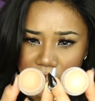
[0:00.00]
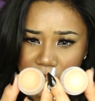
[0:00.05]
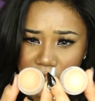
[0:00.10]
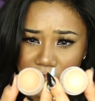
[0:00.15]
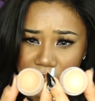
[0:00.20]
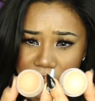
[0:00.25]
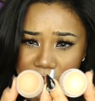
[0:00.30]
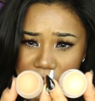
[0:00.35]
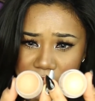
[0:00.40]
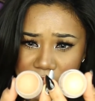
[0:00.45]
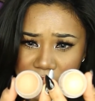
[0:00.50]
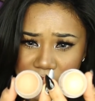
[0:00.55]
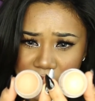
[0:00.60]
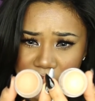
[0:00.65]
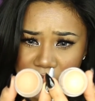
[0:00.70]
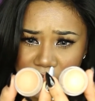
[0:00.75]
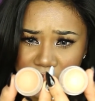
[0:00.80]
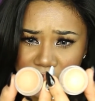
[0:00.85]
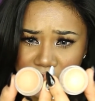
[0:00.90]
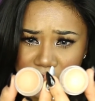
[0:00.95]
It's
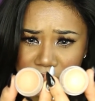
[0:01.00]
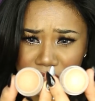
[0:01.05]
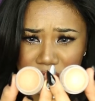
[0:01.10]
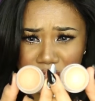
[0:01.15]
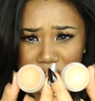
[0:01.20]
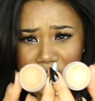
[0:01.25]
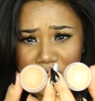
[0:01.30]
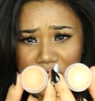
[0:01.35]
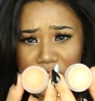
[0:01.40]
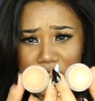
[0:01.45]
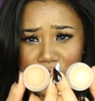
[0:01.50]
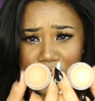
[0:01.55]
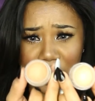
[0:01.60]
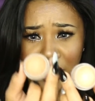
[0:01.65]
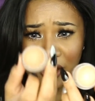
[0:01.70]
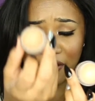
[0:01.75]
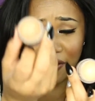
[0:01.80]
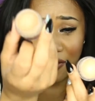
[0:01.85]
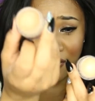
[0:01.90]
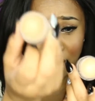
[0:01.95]
in
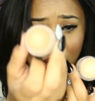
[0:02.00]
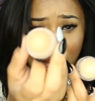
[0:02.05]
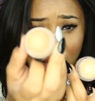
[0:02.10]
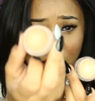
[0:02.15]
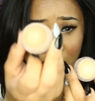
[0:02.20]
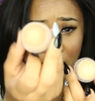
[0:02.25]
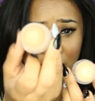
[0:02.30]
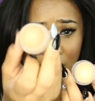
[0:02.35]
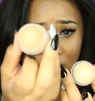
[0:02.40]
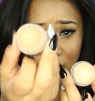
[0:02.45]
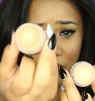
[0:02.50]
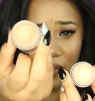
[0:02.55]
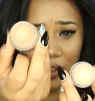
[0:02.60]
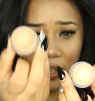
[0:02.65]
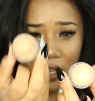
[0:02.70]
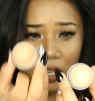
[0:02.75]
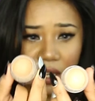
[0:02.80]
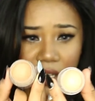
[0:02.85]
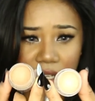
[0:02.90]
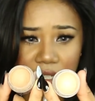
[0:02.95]
CJ5
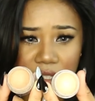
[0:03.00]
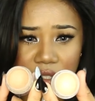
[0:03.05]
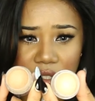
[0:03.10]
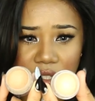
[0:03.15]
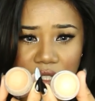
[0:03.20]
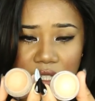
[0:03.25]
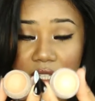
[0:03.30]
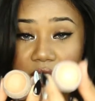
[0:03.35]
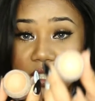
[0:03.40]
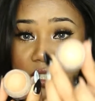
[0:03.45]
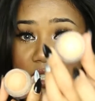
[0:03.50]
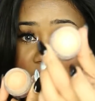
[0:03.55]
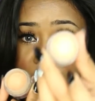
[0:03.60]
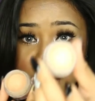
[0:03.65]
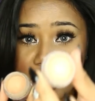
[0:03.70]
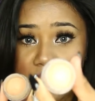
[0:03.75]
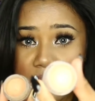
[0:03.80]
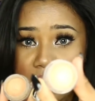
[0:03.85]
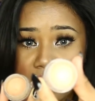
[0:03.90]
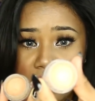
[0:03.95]
and
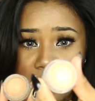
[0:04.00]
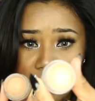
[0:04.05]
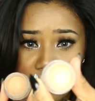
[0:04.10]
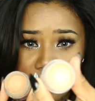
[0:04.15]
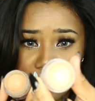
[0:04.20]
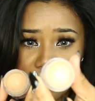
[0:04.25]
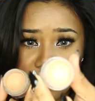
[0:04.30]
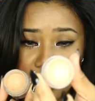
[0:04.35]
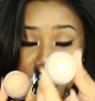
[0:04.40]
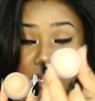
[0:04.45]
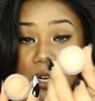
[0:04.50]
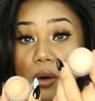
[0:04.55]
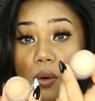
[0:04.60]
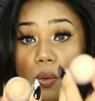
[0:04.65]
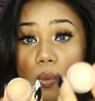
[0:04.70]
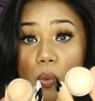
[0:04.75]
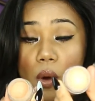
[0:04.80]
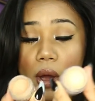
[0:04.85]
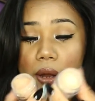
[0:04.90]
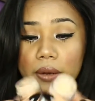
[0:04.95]

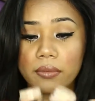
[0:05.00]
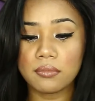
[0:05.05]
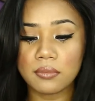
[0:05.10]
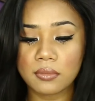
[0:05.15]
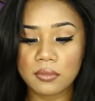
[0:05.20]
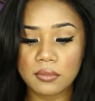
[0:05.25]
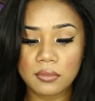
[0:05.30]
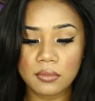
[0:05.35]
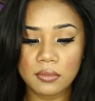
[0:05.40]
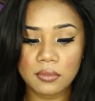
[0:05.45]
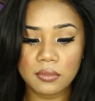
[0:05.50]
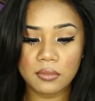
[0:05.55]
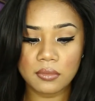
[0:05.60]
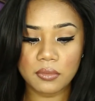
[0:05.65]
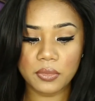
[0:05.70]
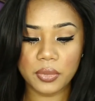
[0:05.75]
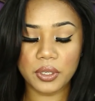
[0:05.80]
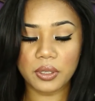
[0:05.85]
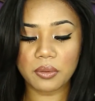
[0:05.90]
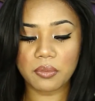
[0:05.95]
CJ01.
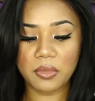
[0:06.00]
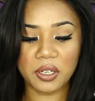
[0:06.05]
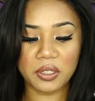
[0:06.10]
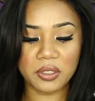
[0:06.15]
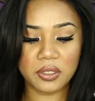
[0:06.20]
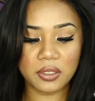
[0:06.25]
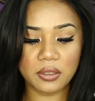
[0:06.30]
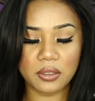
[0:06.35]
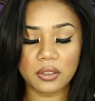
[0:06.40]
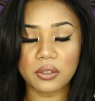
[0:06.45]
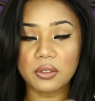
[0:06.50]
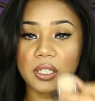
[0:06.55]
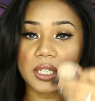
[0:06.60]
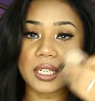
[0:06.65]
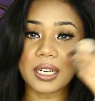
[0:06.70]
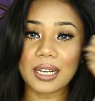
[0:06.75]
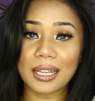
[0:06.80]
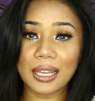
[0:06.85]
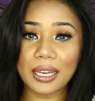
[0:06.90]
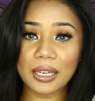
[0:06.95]
Pretty much you
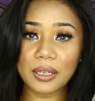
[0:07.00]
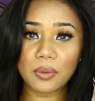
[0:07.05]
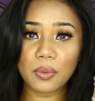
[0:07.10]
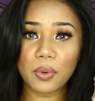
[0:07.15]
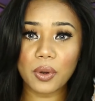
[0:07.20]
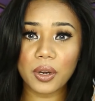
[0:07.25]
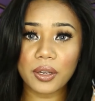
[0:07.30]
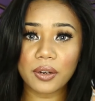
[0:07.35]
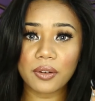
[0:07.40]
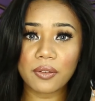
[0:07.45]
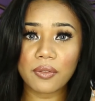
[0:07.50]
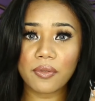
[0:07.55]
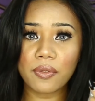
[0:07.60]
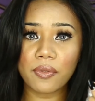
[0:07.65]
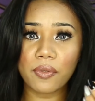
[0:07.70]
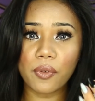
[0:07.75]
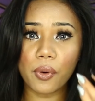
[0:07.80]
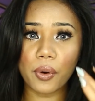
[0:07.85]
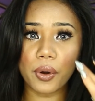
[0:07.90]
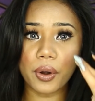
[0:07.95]
need a light one
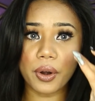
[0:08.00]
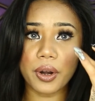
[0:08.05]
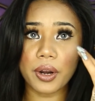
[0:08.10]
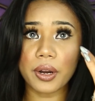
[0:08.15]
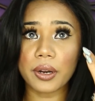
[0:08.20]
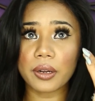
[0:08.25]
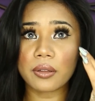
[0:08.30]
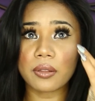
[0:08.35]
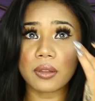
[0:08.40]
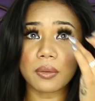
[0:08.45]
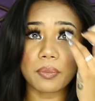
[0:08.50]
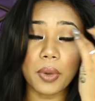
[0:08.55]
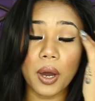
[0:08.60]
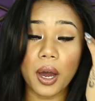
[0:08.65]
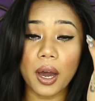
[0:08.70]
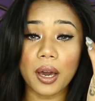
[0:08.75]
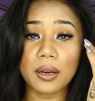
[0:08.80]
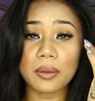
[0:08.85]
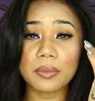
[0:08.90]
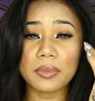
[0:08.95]
for the
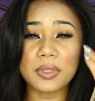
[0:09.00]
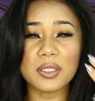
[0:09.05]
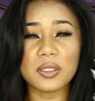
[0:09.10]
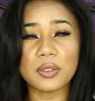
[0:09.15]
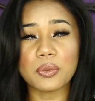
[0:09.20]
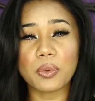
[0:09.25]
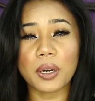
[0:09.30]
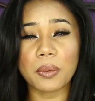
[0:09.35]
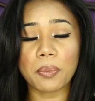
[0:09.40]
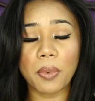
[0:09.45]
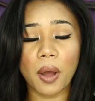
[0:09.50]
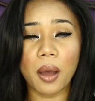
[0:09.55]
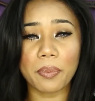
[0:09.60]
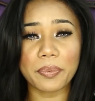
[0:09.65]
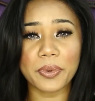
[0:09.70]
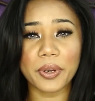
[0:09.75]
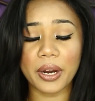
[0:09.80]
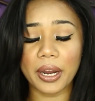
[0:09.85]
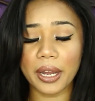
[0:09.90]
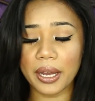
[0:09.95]
bottom because you want to
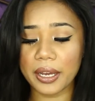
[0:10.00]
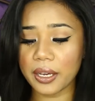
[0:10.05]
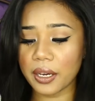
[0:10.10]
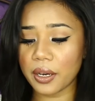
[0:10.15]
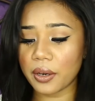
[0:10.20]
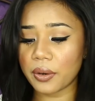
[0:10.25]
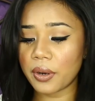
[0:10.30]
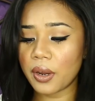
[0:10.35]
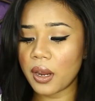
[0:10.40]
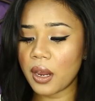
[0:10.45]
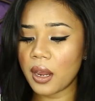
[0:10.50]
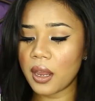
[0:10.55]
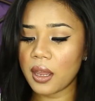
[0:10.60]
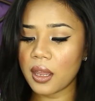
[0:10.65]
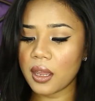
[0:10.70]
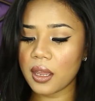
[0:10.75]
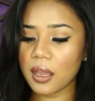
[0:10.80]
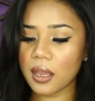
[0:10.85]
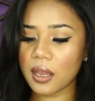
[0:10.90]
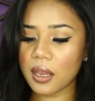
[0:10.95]
pop your eye out,
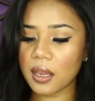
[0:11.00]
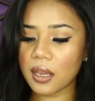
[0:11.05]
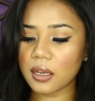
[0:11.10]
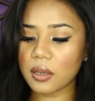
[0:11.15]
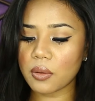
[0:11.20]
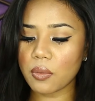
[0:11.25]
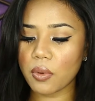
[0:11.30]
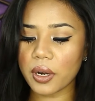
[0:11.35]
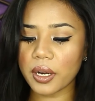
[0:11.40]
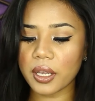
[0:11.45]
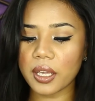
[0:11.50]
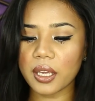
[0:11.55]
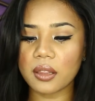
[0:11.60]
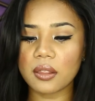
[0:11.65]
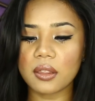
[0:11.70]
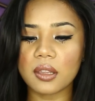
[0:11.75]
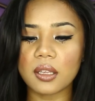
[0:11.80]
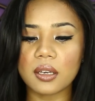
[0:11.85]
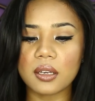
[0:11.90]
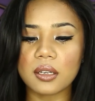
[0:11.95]
and you want to
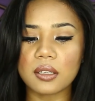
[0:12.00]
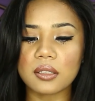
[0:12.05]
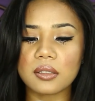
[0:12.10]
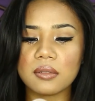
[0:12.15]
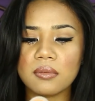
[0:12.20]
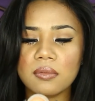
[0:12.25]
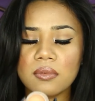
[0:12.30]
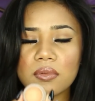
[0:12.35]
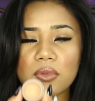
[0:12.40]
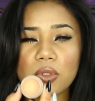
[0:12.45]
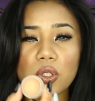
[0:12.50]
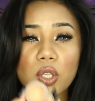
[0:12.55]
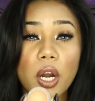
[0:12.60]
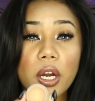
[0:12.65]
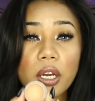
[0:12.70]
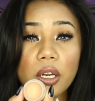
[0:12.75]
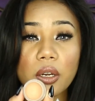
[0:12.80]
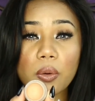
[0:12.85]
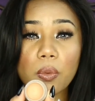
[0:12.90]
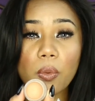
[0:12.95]
get the
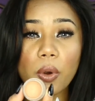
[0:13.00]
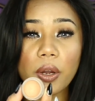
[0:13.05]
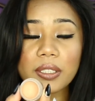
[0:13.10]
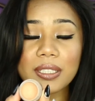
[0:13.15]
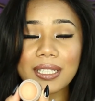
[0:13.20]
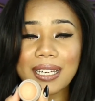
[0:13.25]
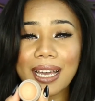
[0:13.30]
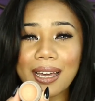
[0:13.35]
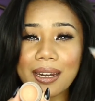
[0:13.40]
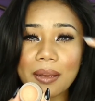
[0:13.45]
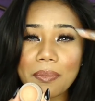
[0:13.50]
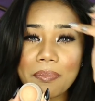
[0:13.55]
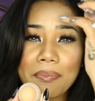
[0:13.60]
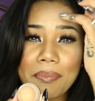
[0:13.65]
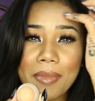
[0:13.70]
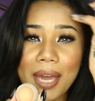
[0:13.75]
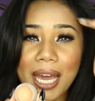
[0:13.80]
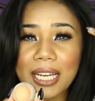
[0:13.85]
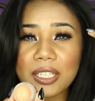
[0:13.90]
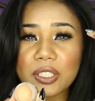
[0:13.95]
darker one to kind of
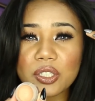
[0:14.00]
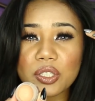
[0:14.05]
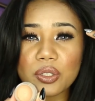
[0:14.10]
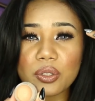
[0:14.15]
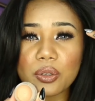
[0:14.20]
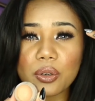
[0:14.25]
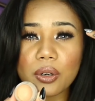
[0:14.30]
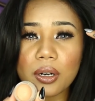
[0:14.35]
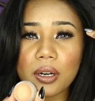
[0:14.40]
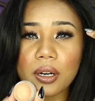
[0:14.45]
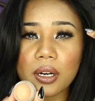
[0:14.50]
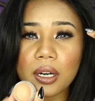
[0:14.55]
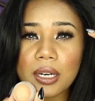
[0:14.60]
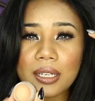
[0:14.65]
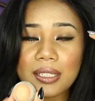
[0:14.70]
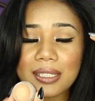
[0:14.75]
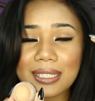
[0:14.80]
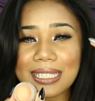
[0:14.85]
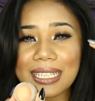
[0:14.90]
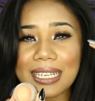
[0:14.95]
match your
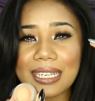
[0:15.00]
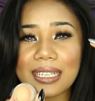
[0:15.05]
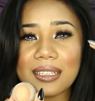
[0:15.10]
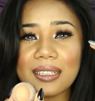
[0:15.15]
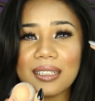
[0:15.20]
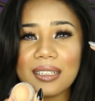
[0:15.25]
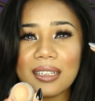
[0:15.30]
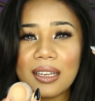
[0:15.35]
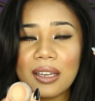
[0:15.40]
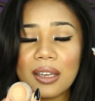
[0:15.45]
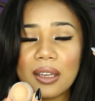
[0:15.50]
skin.